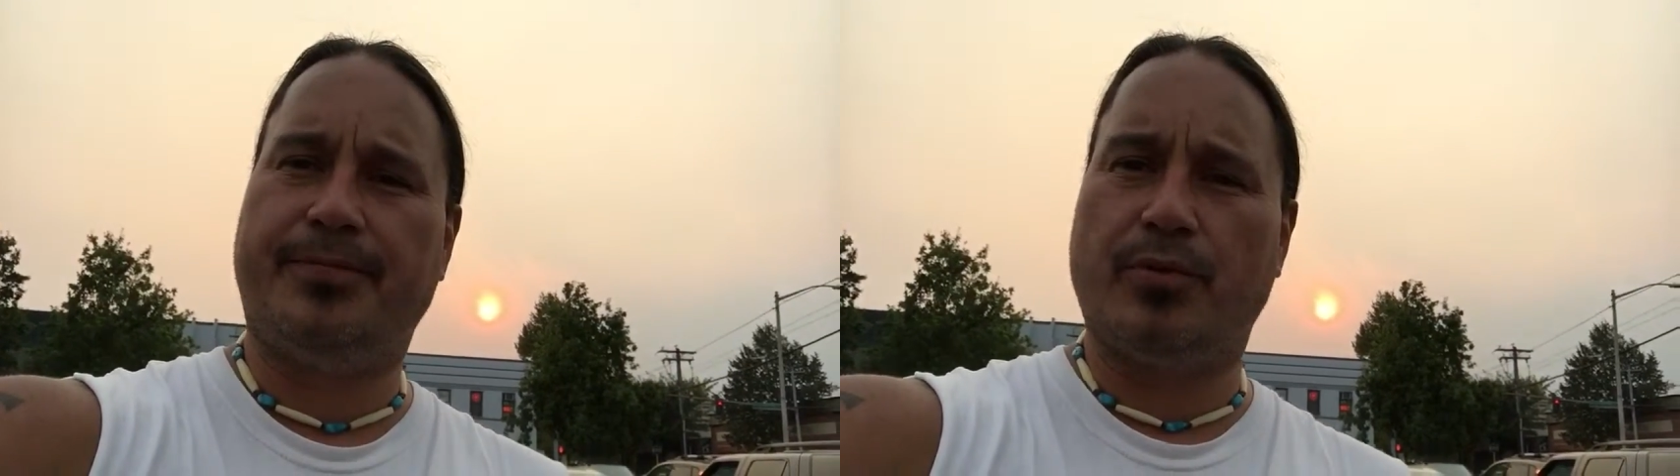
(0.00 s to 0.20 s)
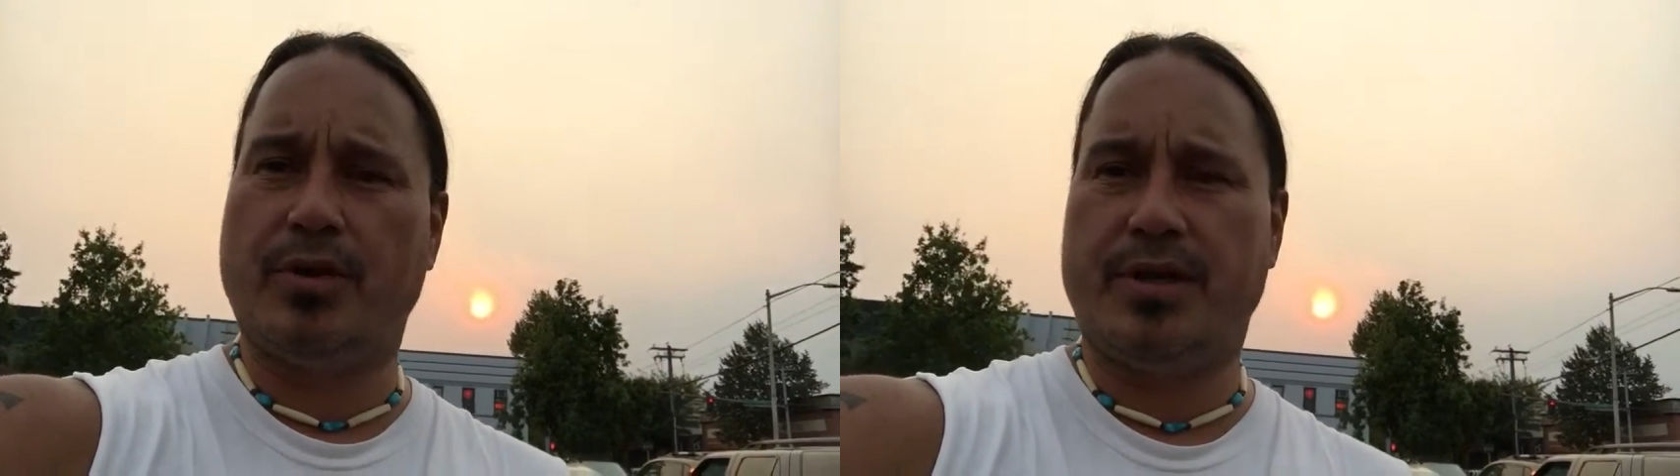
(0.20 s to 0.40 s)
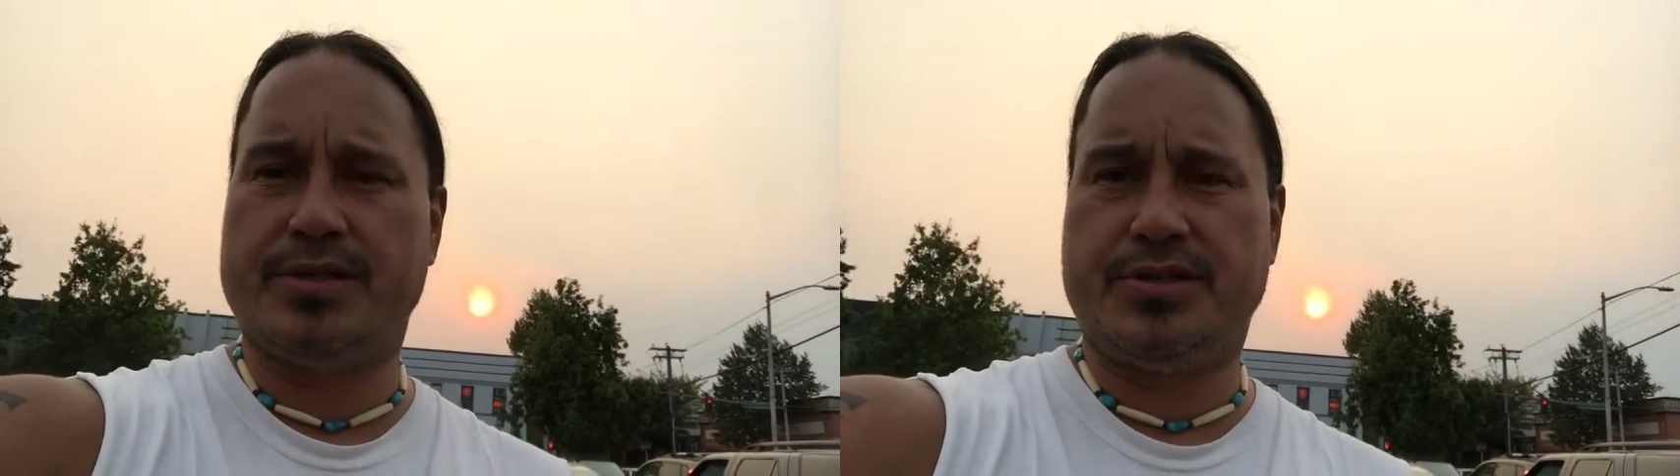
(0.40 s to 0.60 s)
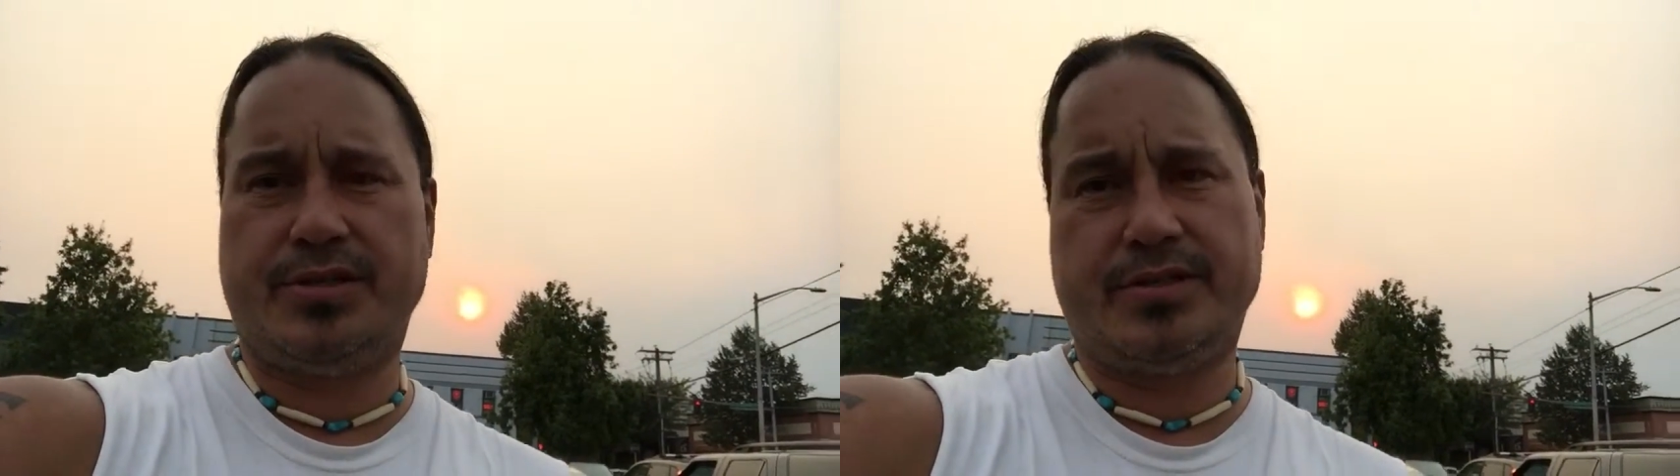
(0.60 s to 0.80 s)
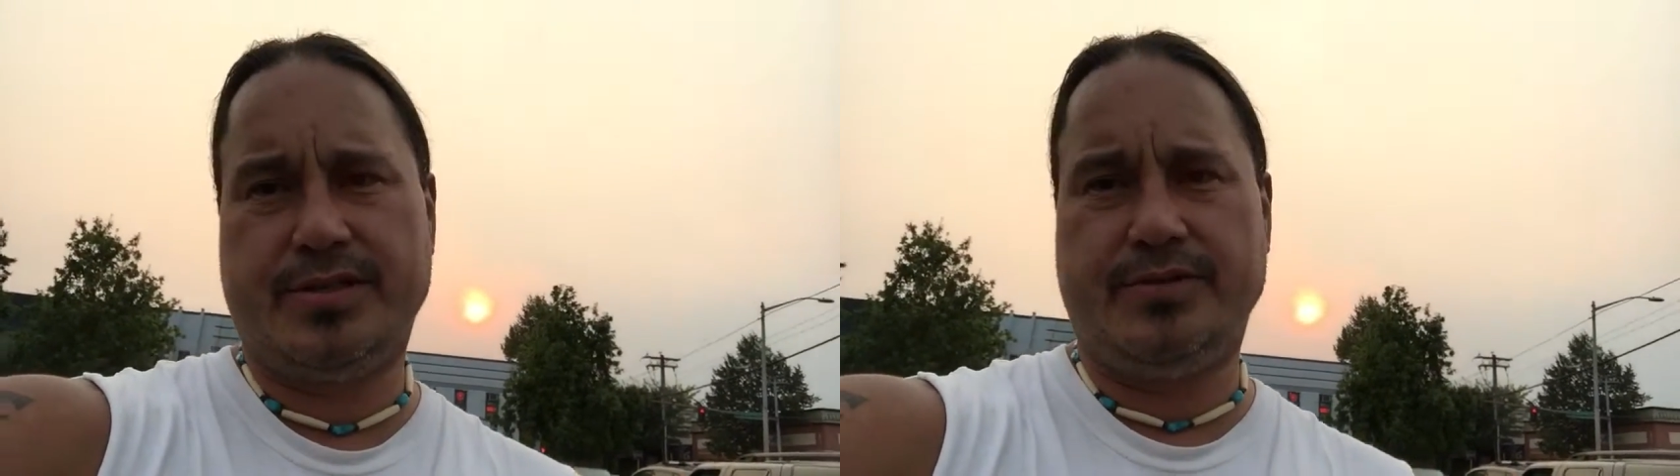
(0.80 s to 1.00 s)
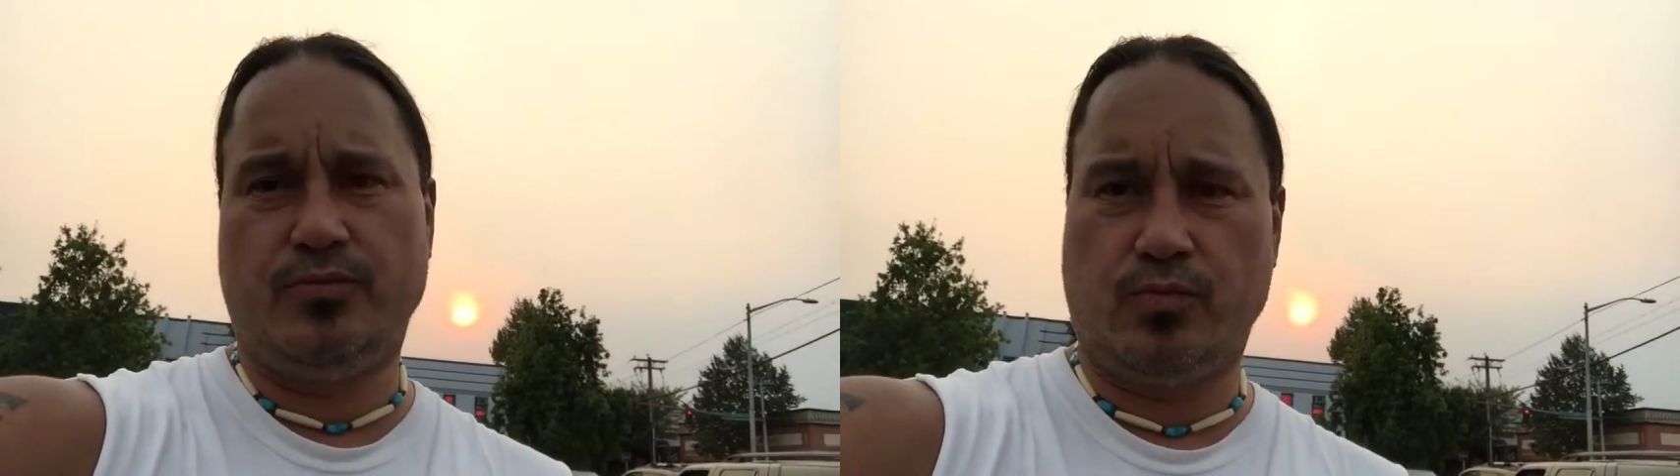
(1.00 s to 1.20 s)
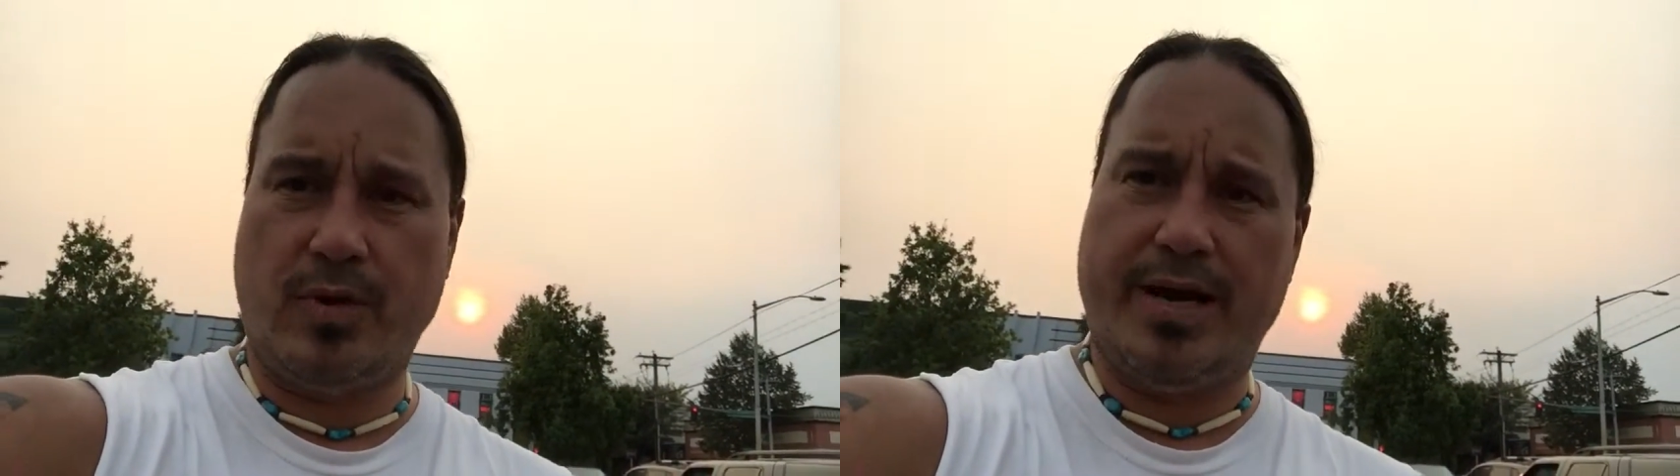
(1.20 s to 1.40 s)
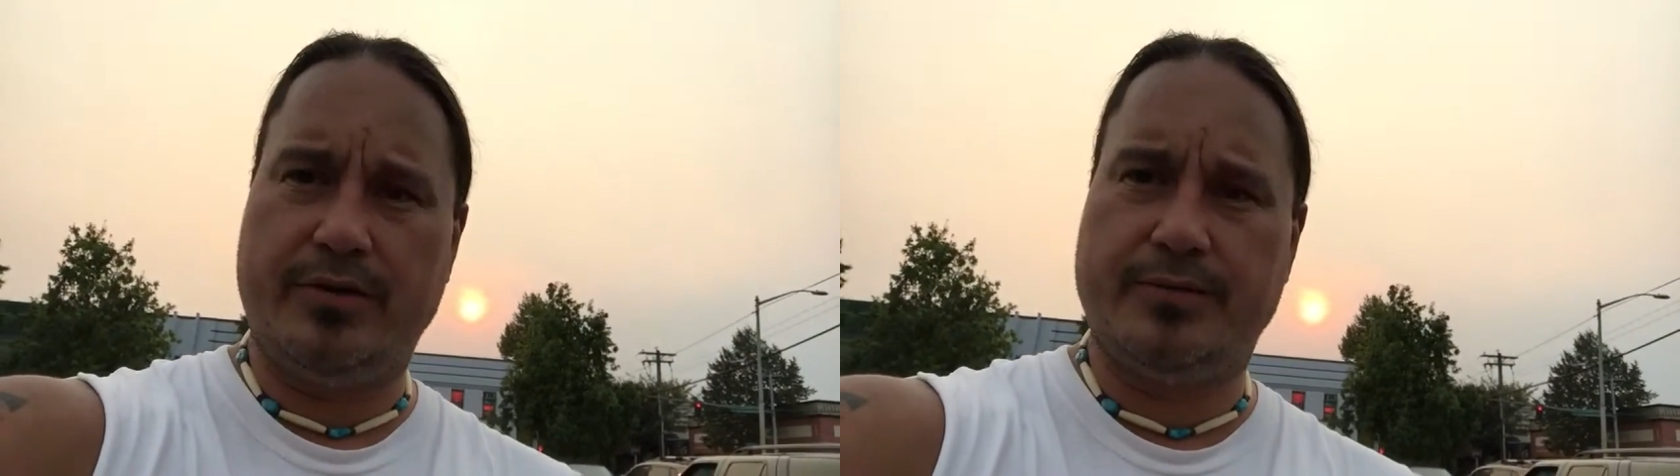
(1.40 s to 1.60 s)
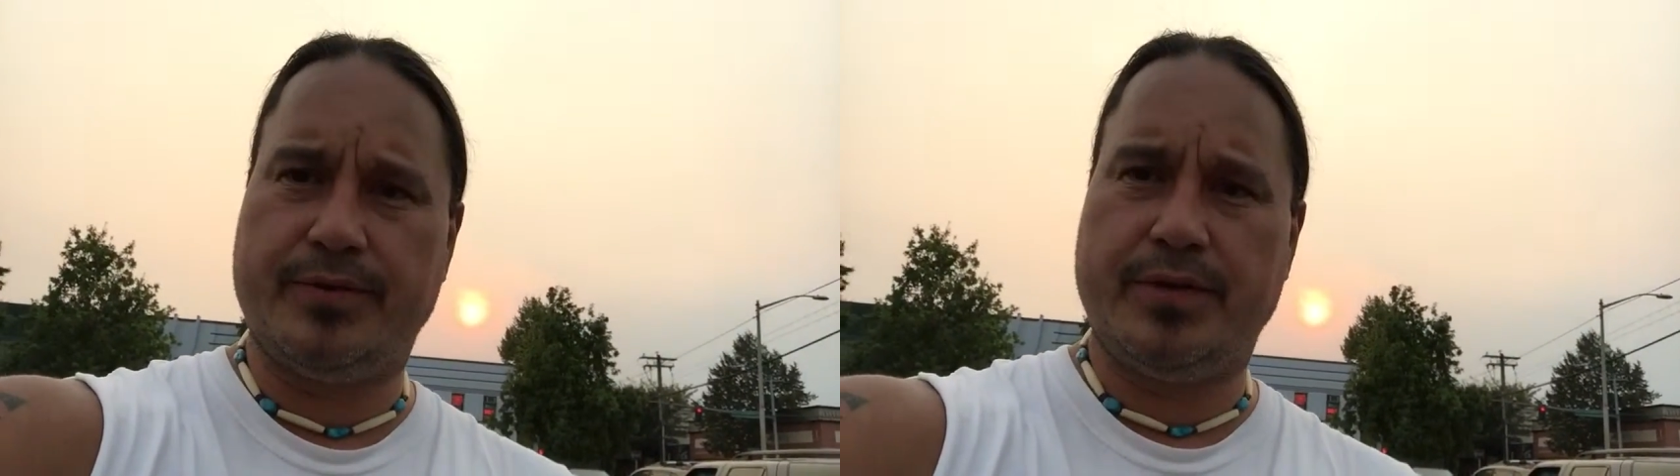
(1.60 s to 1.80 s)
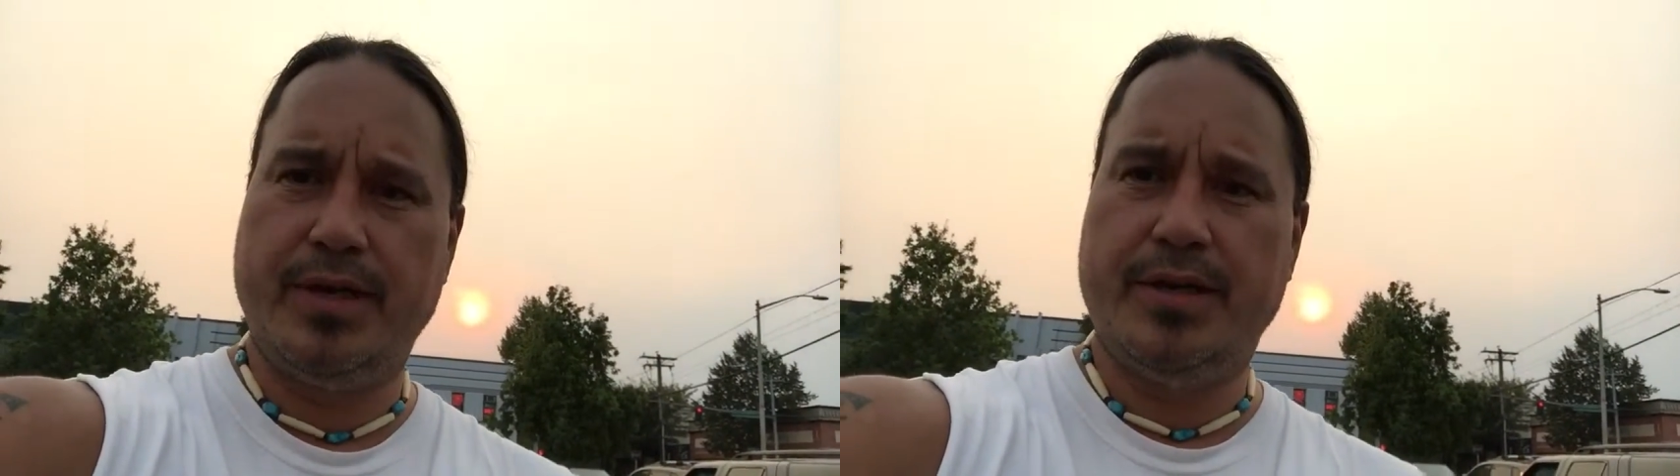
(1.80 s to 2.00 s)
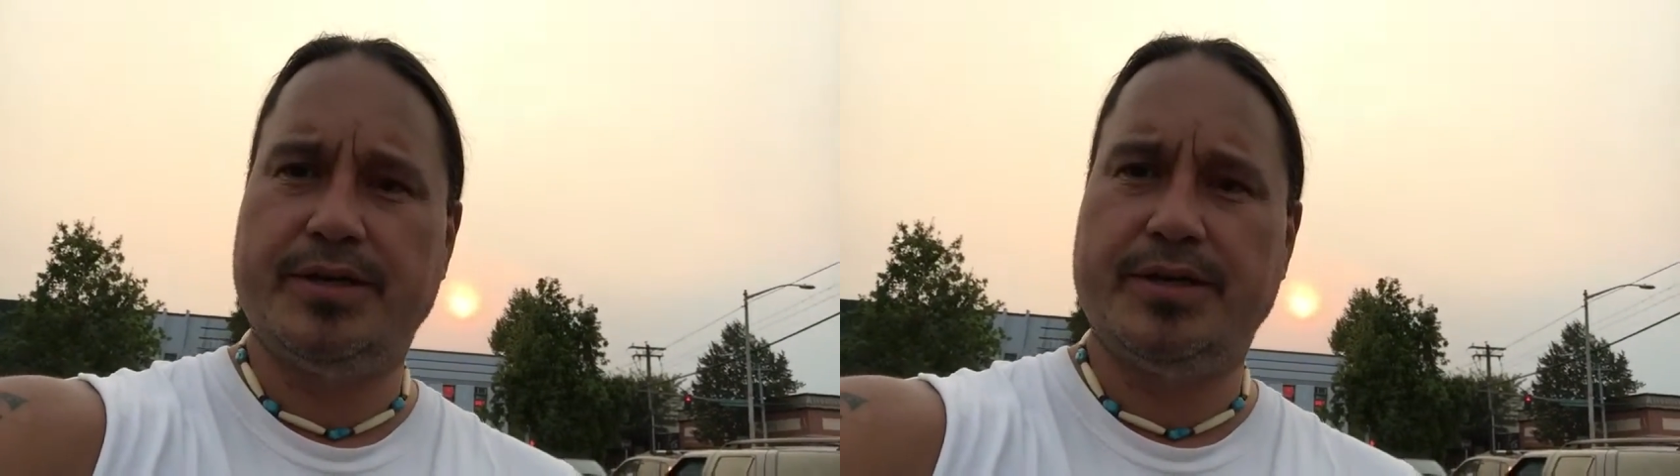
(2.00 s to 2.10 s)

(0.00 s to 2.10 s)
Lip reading: Forest, just right over